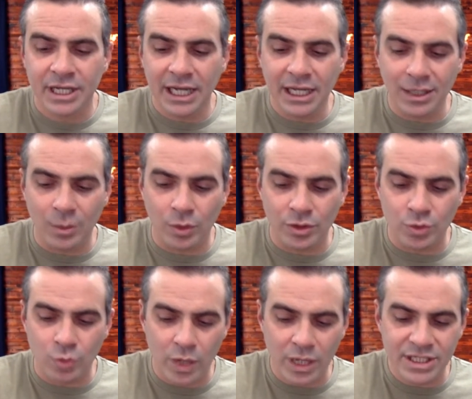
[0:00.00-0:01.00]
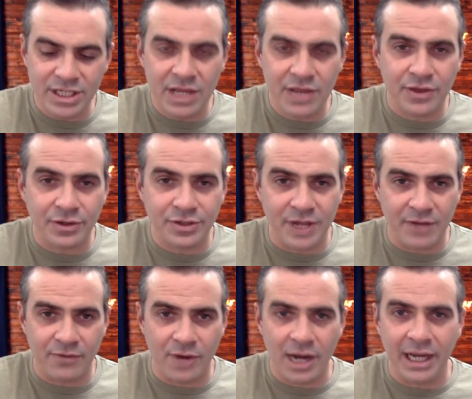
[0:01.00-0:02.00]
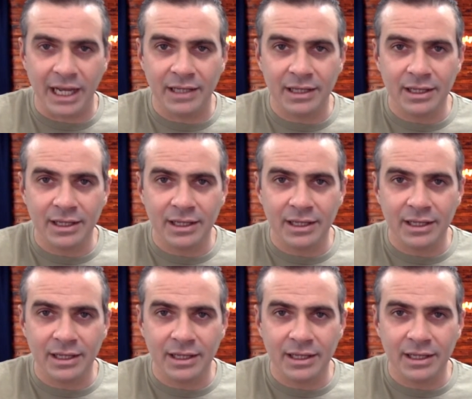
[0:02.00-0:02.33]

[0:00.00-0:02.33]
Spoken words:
and it was Wednesday, Thursday, Friday.